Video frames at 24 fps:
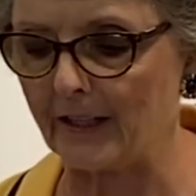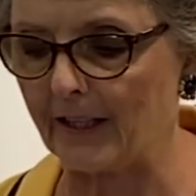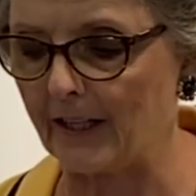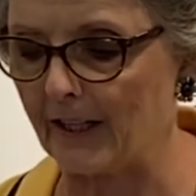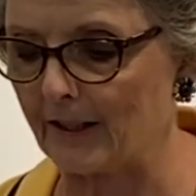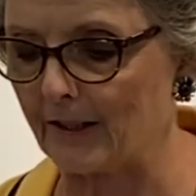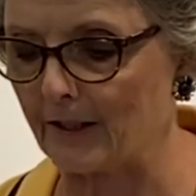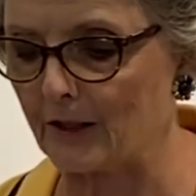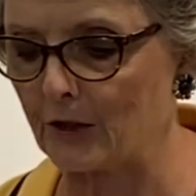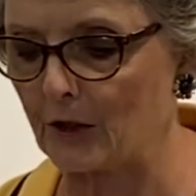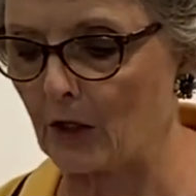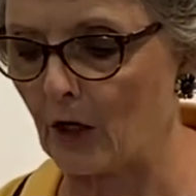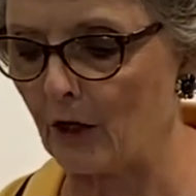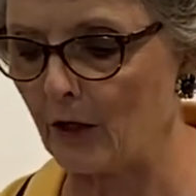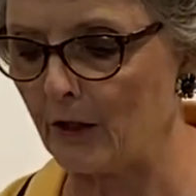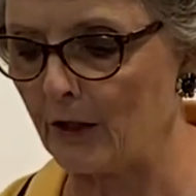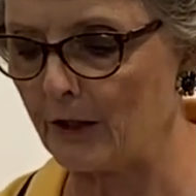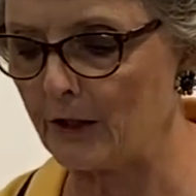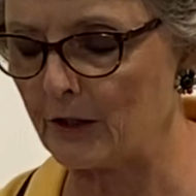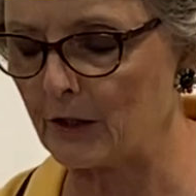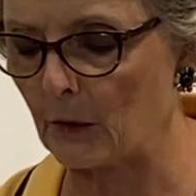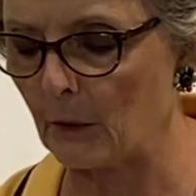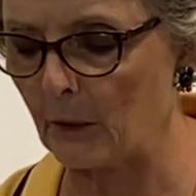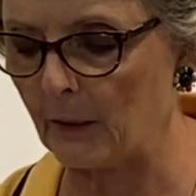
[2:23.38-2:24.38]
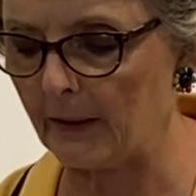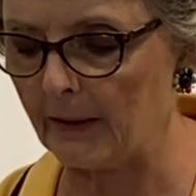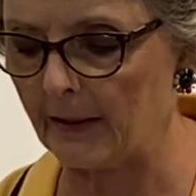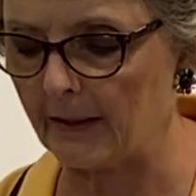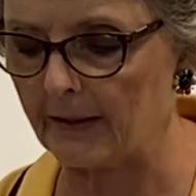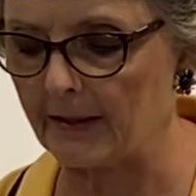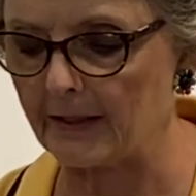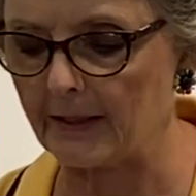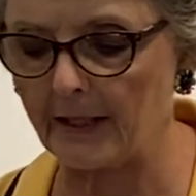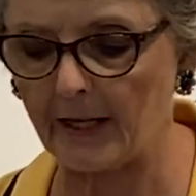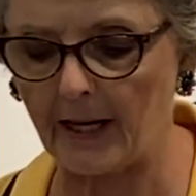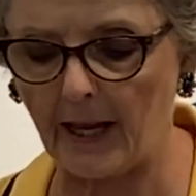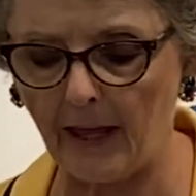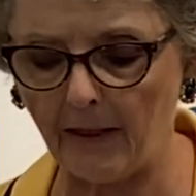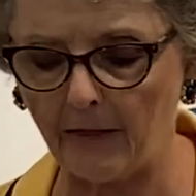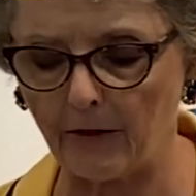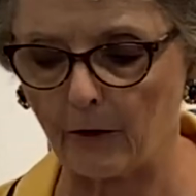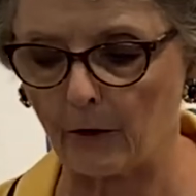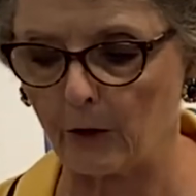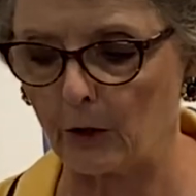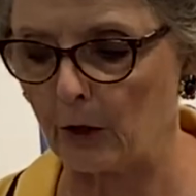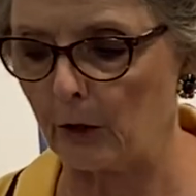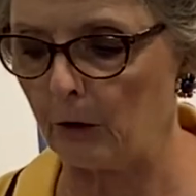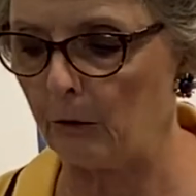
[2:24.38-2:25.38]
get started sewing it
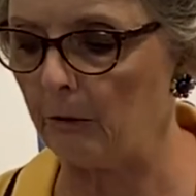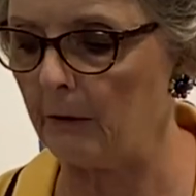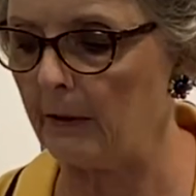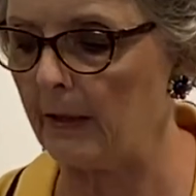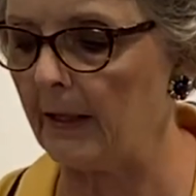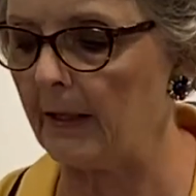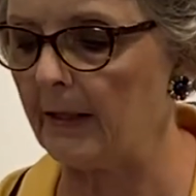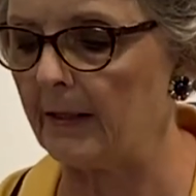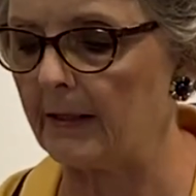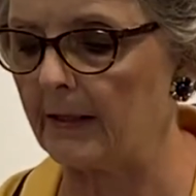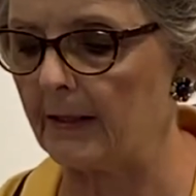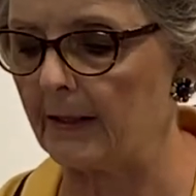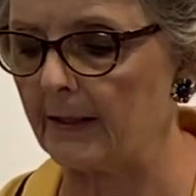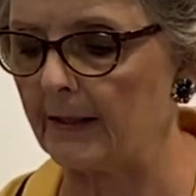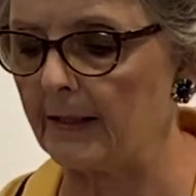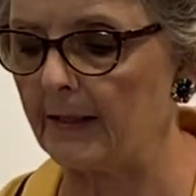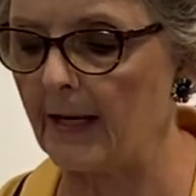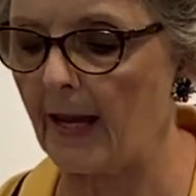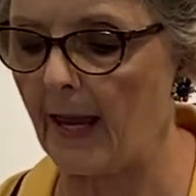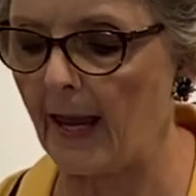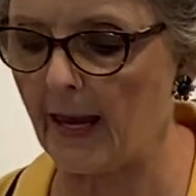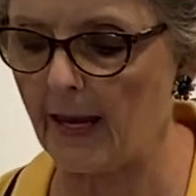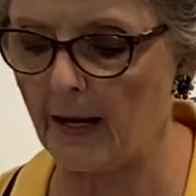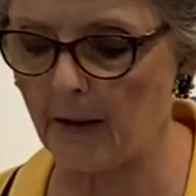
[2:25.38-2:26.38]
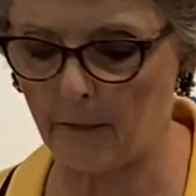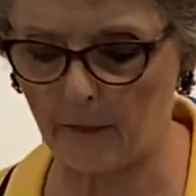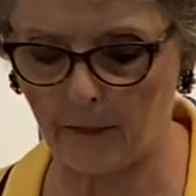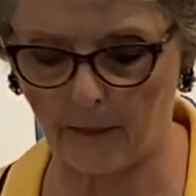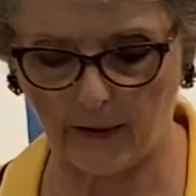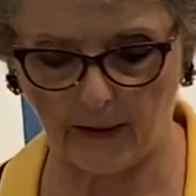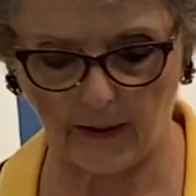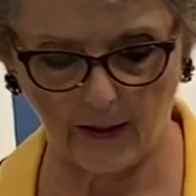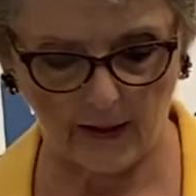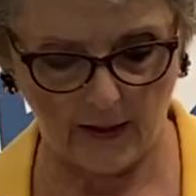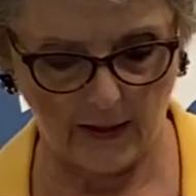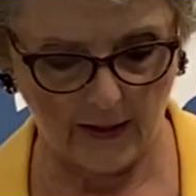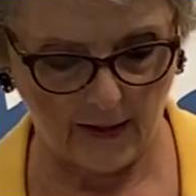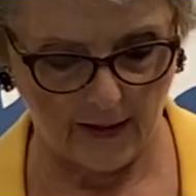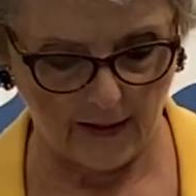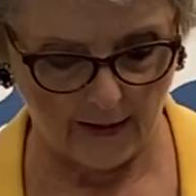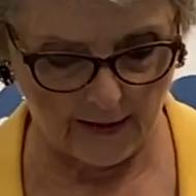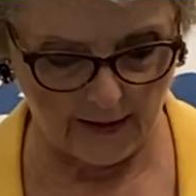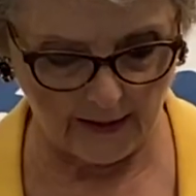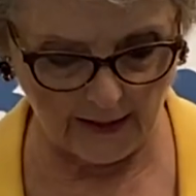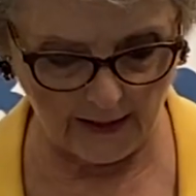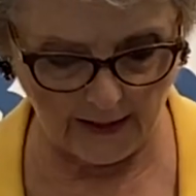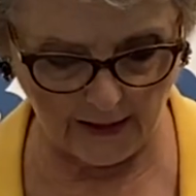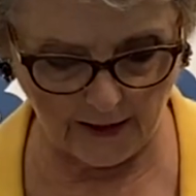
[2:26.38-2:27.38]
together, you need to tape
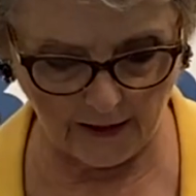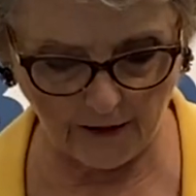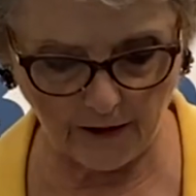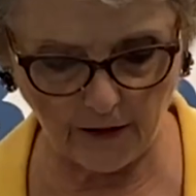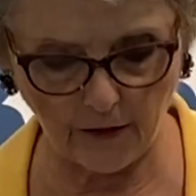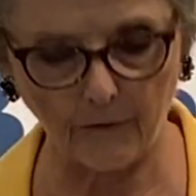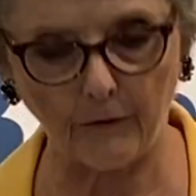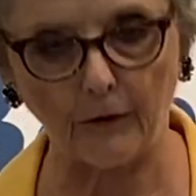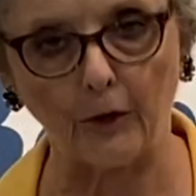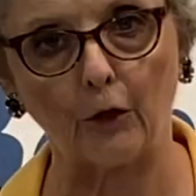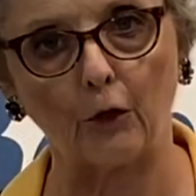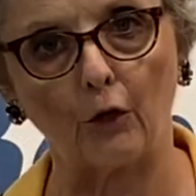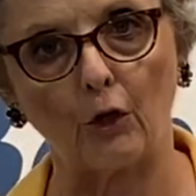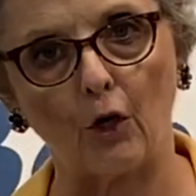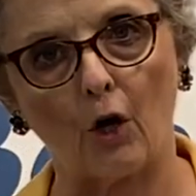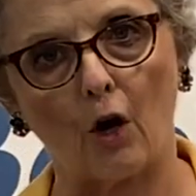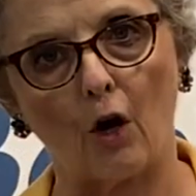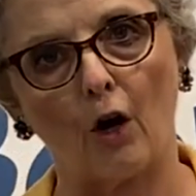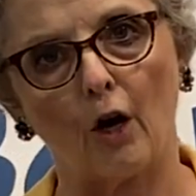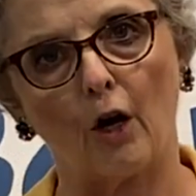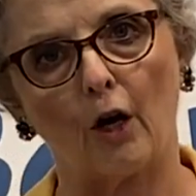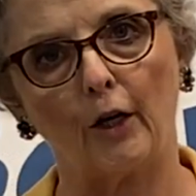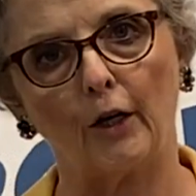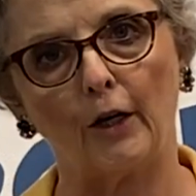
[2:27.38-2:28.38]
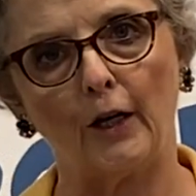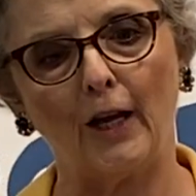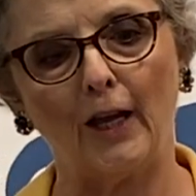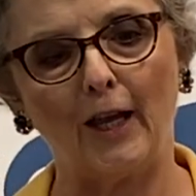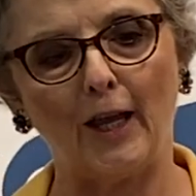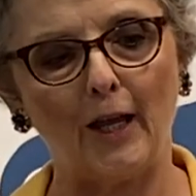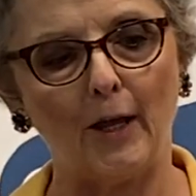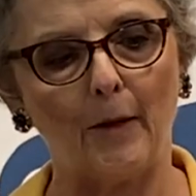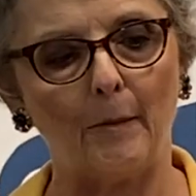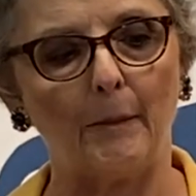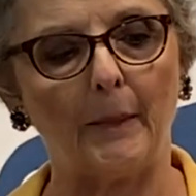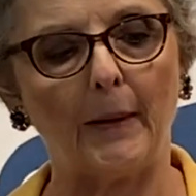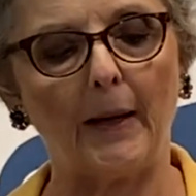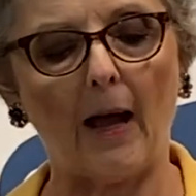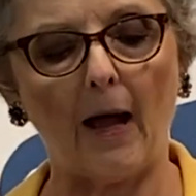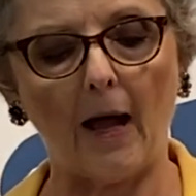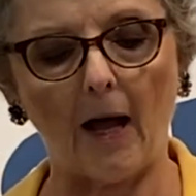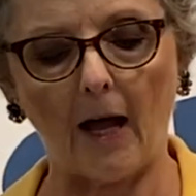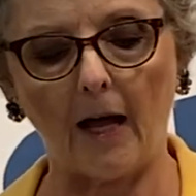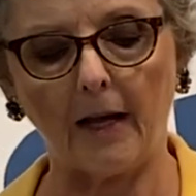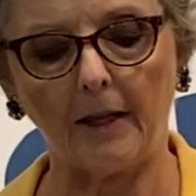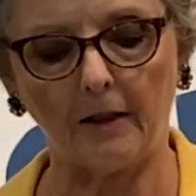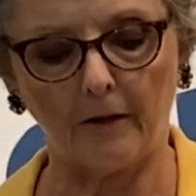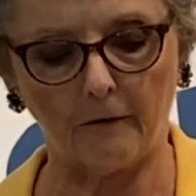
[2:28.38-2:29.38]
the end of your yarn
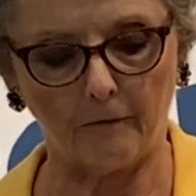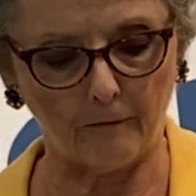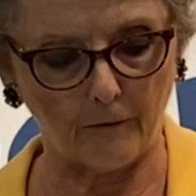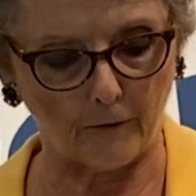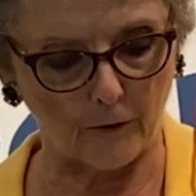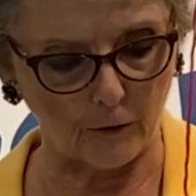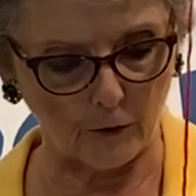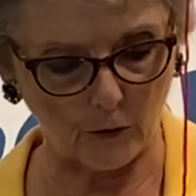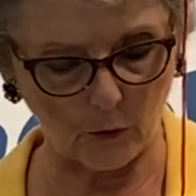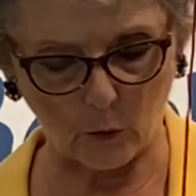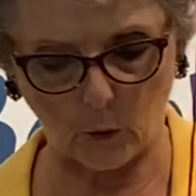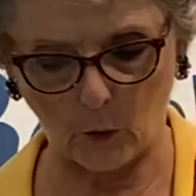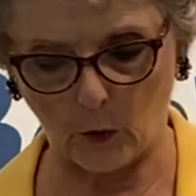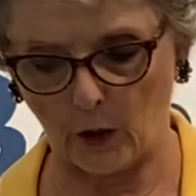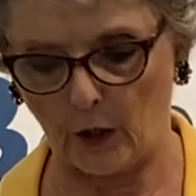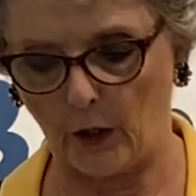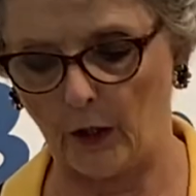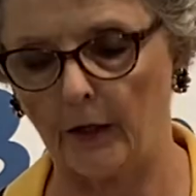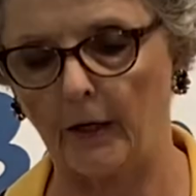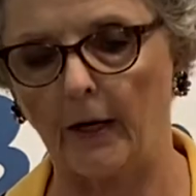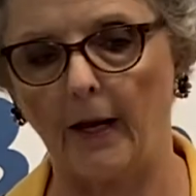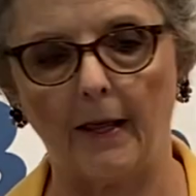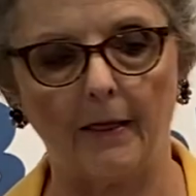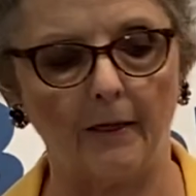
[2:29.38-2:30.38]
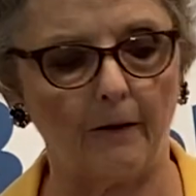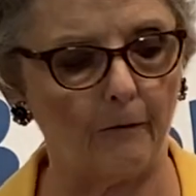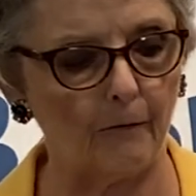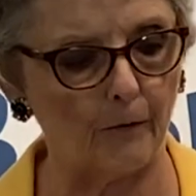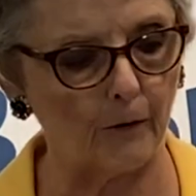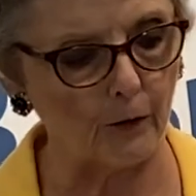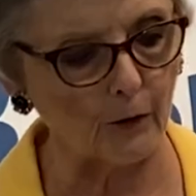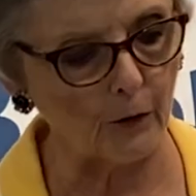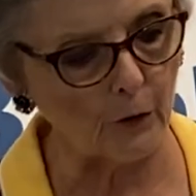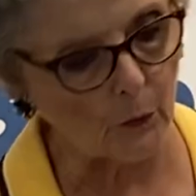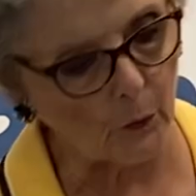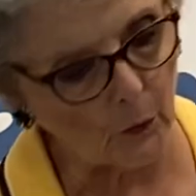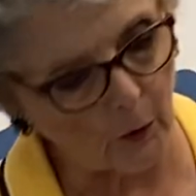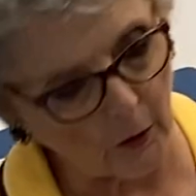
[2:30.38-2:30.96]
behind the first word, and the first